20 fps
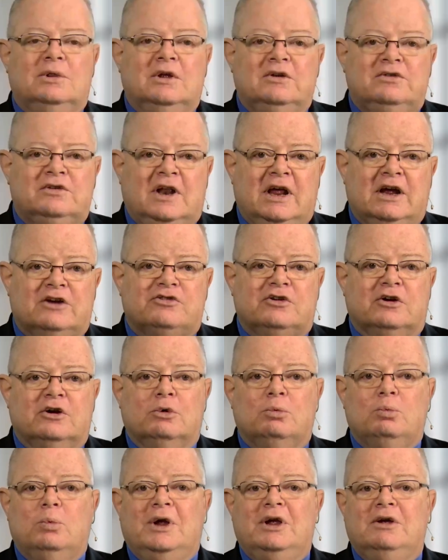this
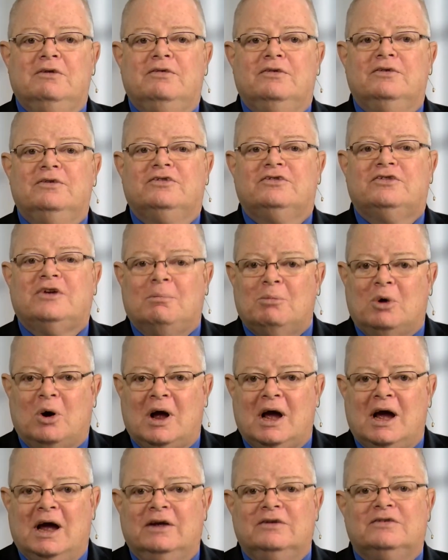lecture, we've
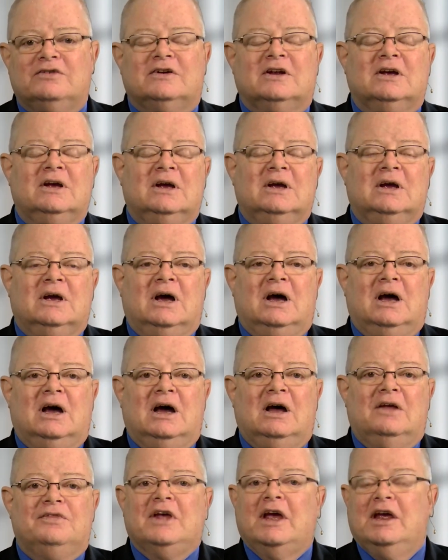summarized
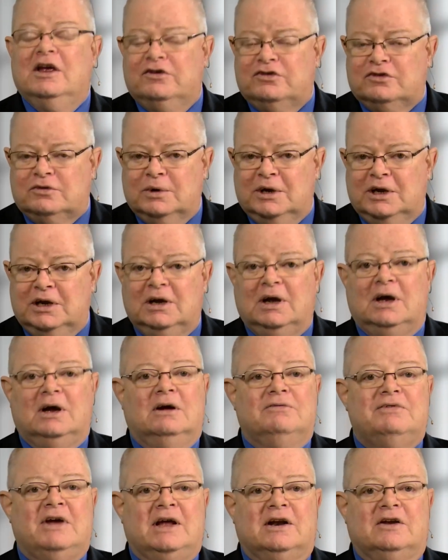uh, the history
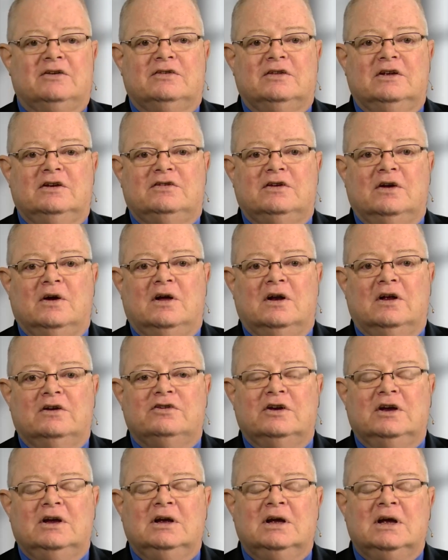of
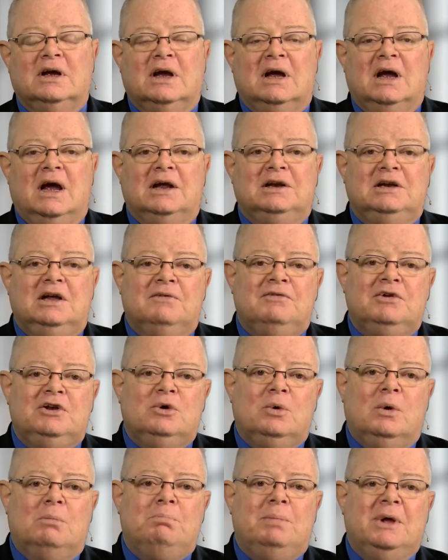anesthesiology and given
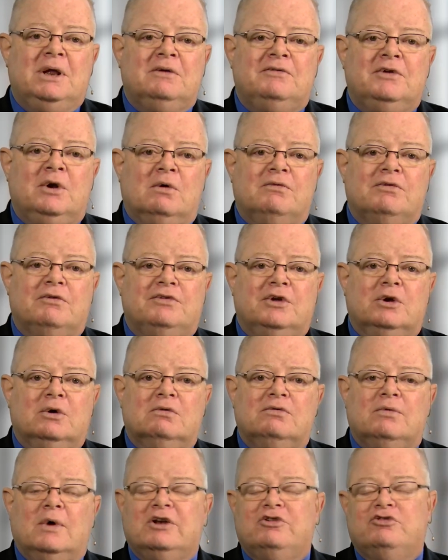you a bit of an overview
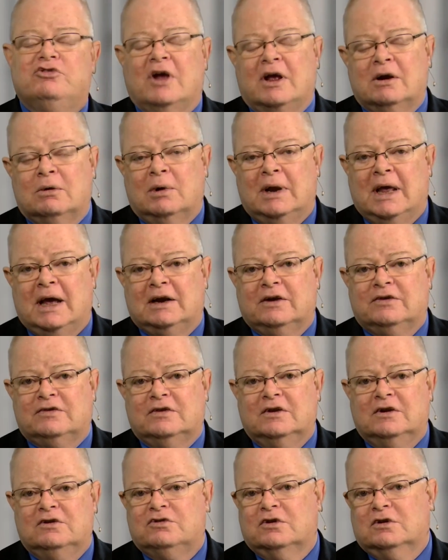of what general
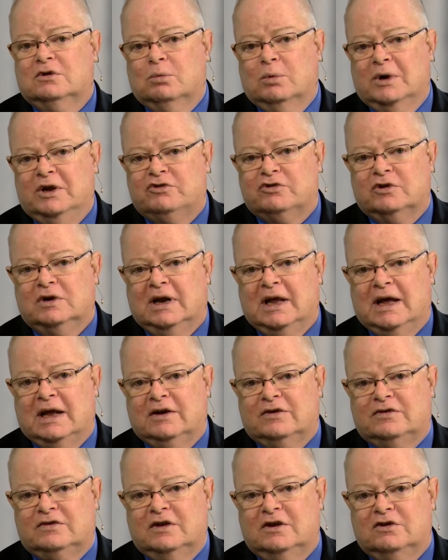anesthesia and regional
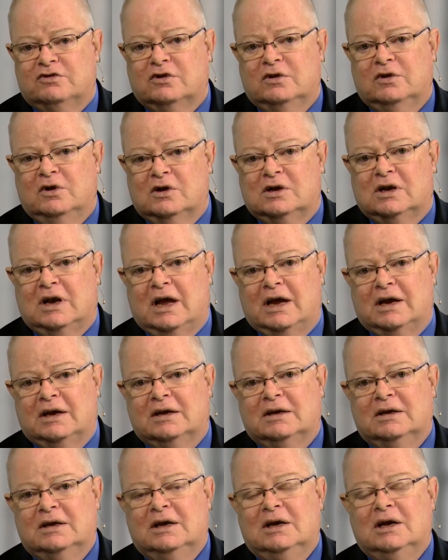anesthesia look
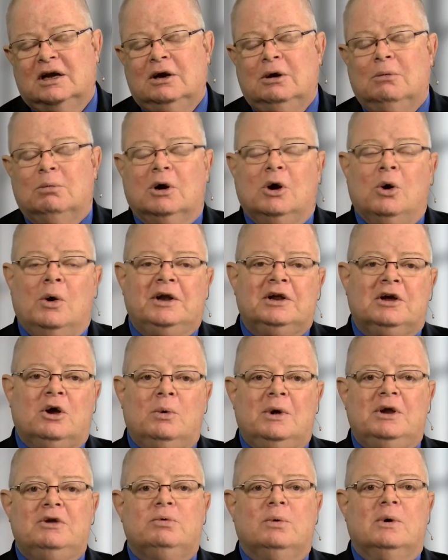like. We're going to
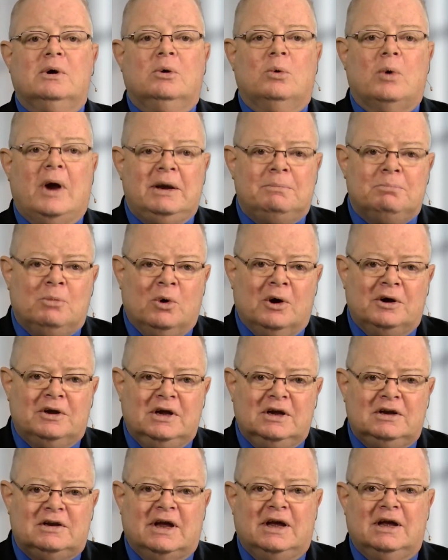go into a great more
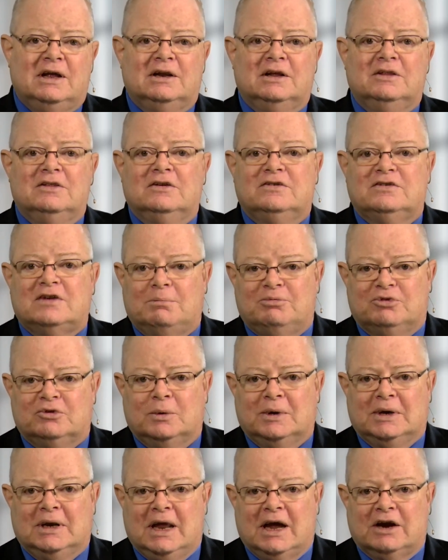detail in the
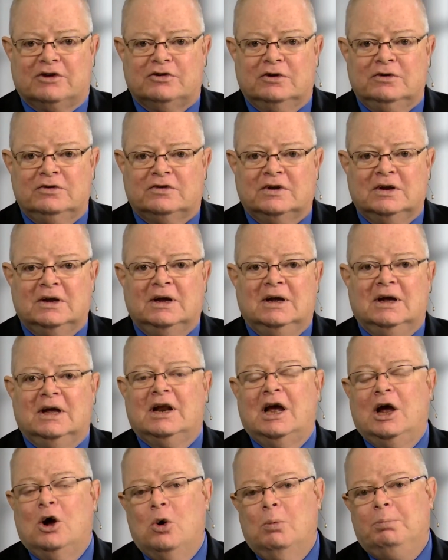subsequent lectures,
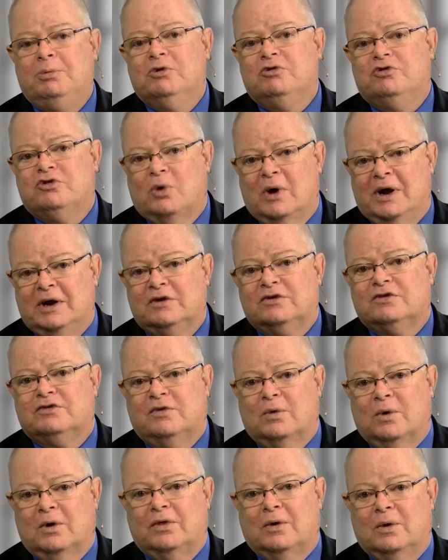and I hope you join us
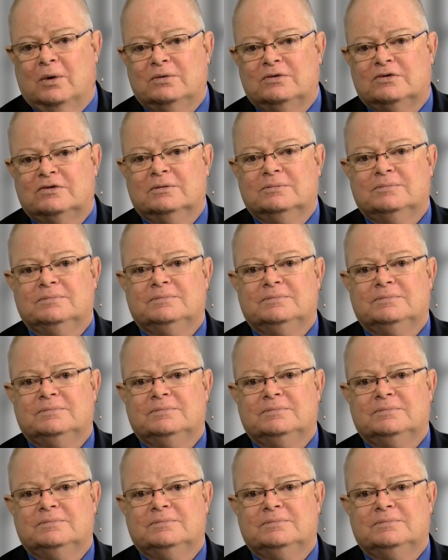for those.